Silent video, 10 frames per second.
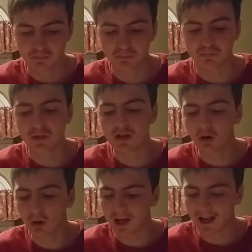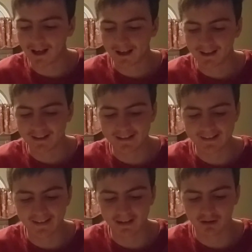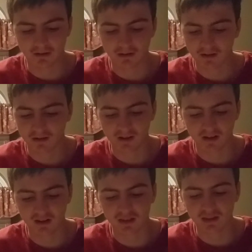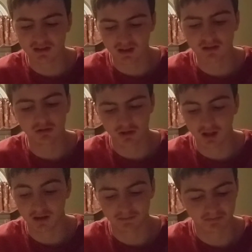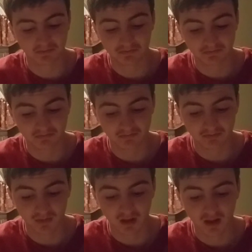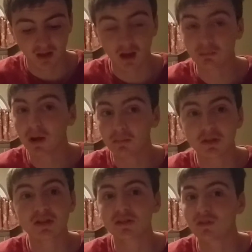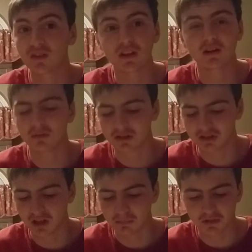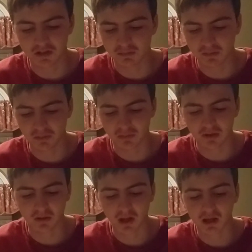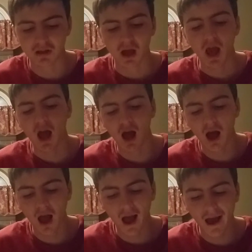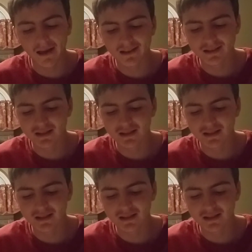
Peguila is here. I think that's how you say it. I probably just offended a bunch of Japanese people, but okay. Uh, this is